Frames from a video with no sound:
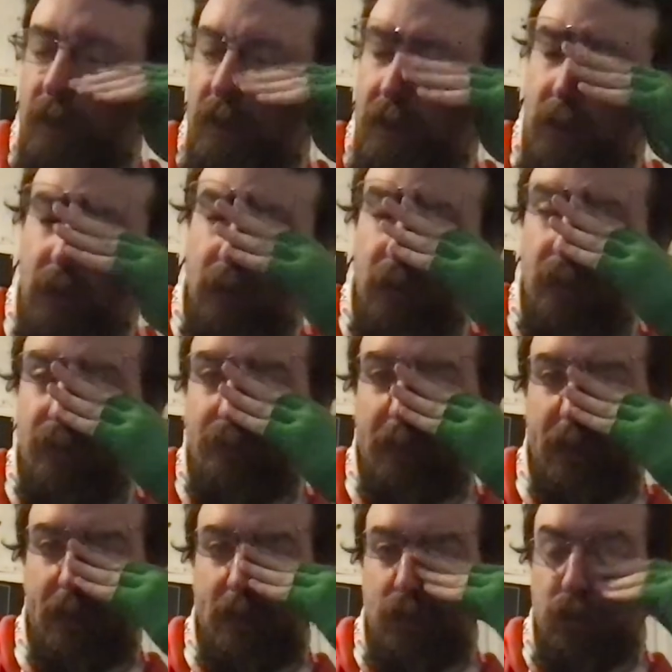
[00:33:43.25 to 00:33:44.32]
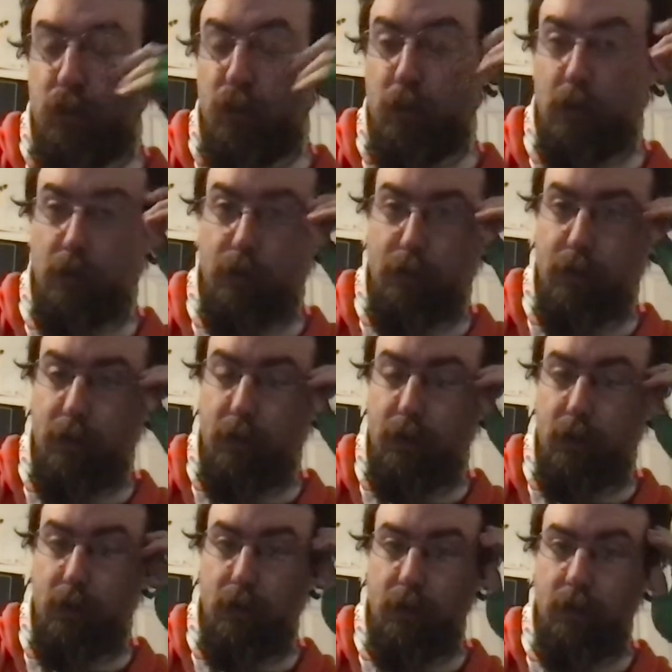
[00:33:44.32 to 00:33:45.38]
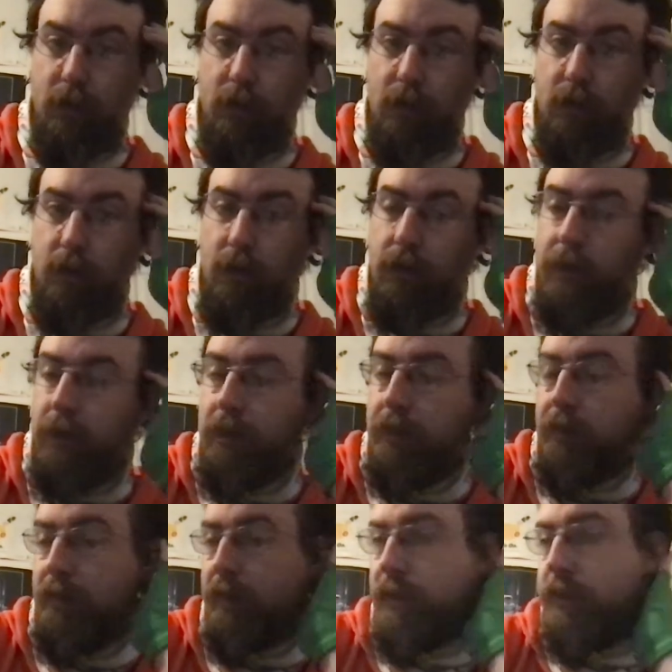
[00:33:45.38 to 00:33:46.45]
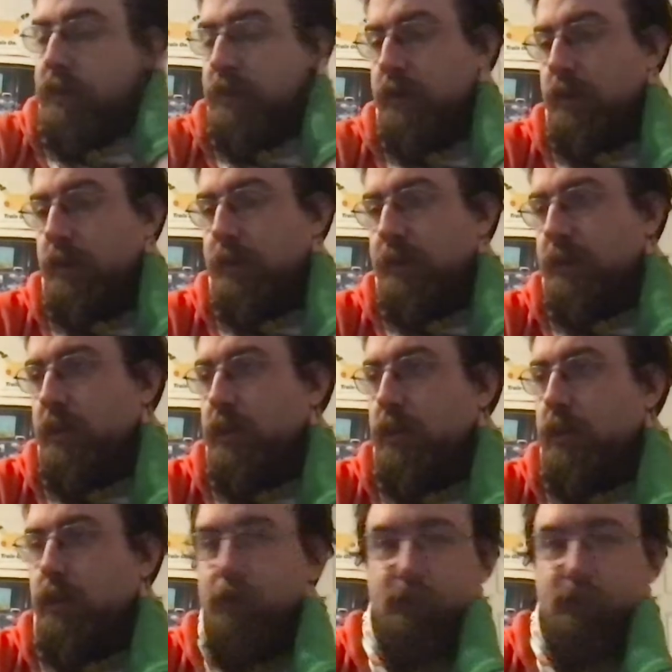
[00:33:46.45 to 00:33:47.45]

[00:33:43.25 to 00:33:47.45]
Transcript: kind of pants you're wearing, wearing sense.